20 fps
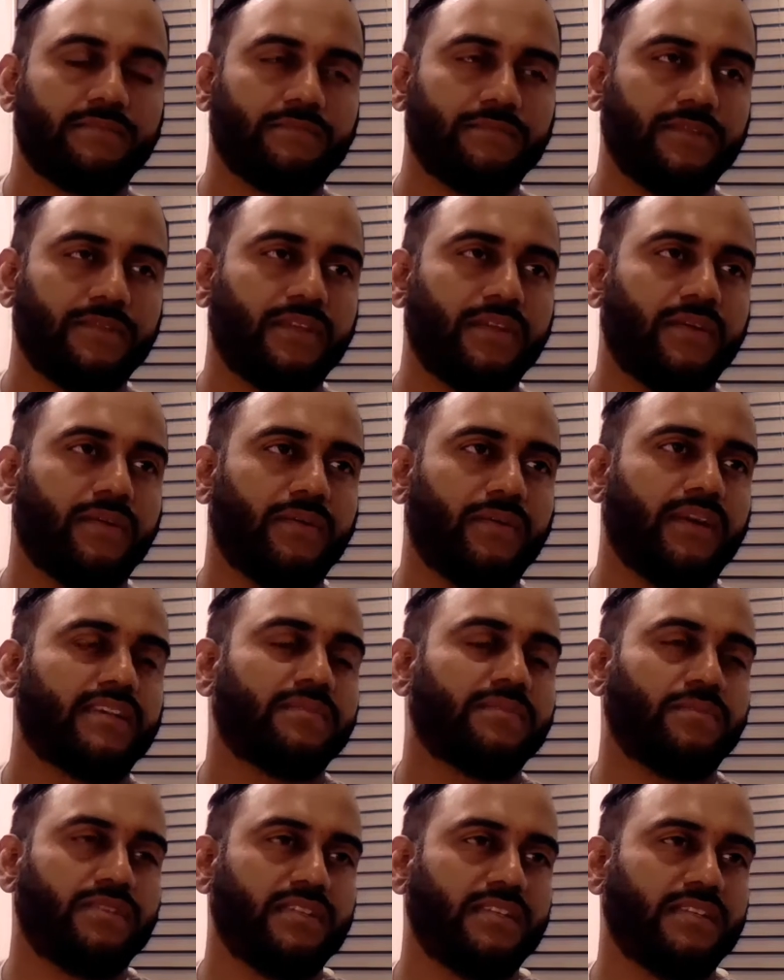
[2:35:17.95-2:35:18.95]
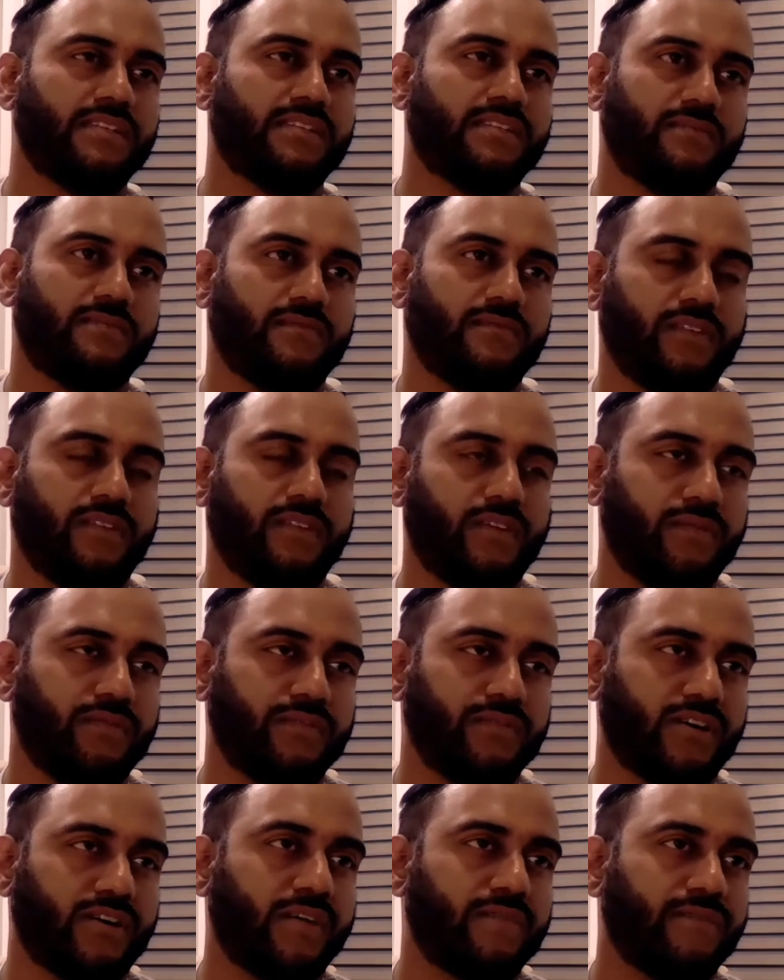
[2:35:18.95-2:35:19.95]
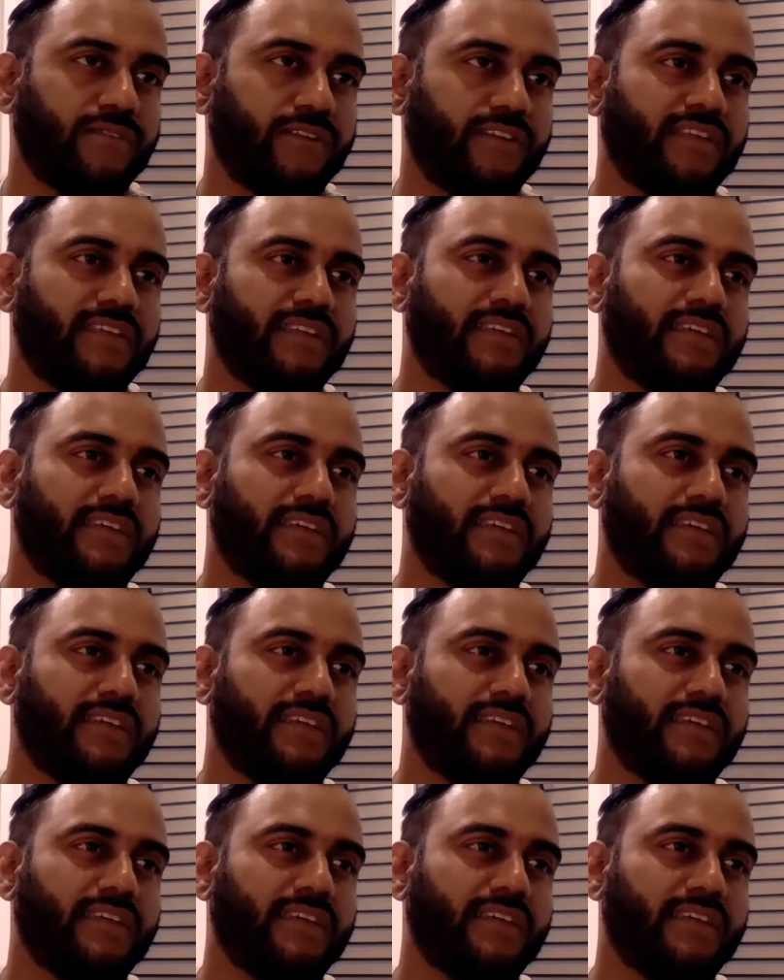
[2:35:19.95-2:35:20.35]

you know, expertise, you know, was offered.